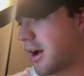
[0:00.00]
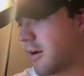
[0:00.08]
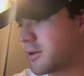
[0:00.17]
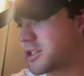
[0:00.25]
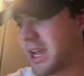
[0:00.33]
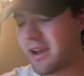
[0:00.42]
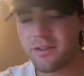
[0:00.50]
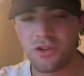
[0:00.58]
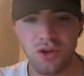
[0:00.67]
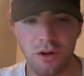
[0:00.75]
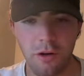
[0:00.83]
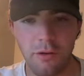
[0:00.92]
with Jackson
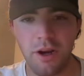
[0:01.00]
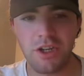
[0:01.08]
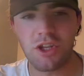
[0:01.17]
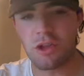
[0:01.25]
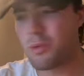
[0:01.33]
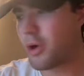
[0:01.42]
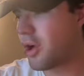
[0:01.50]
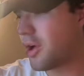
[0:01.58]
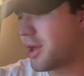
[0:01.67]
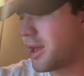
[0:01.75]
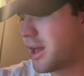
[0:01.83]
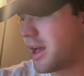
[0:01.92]
Drury rushing the
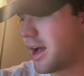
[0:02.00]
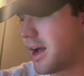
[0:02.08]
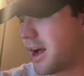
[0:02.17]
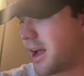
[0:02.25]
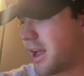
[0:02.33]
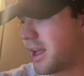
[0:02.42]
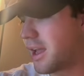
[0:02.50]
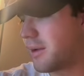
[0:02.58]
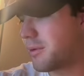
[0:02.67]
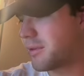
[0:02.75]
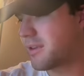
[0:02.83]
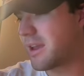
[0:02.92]
ball,
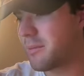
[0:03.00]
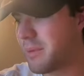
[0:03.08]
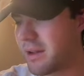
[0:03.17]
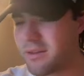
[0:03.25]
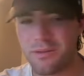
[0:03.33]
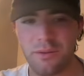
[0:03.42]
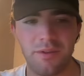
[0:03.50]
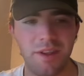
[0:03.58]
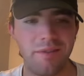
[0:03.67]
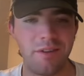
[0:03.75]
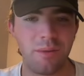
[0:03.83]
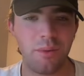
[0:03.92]
and with Sam Betson
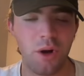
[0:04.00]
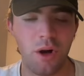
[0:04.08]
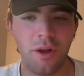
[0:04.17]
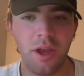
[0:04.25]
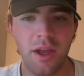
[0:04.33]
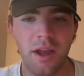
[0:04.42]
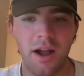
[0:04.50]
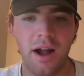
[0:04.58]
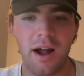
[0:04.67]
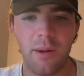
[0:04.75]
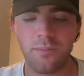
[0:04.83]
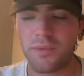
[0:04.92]
receiving the ball.
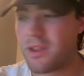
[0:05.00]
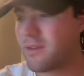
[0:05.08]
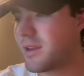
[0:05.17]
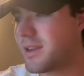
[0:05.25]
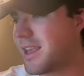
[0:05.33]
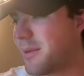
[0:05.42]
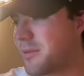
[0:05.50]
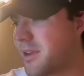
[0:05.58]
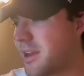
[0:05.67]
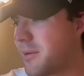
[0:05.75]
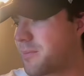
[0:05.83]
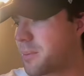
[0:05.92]
This is a deep
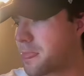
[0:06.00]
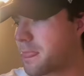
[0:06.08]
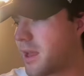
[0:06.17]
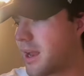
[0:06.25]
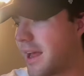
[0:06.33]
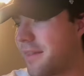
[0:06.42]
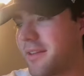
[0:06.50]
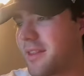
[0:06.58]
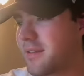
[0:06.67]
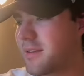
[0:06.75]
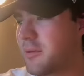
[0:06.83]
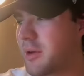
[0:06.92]
team, and I think
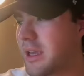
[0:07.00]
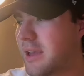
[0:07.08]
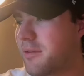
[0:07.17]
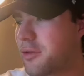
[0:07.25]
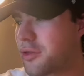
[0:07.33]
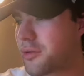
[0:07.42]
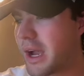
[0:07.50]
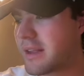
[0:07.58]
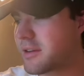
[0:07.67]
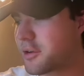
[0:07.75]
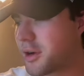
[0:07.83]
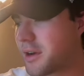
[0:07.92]
this team can give a threat
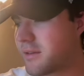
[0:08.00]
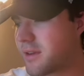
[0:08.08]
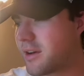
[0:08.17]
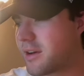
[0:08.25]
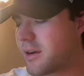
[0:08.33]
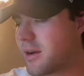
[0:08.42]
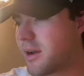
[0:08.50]
to Grundy Center.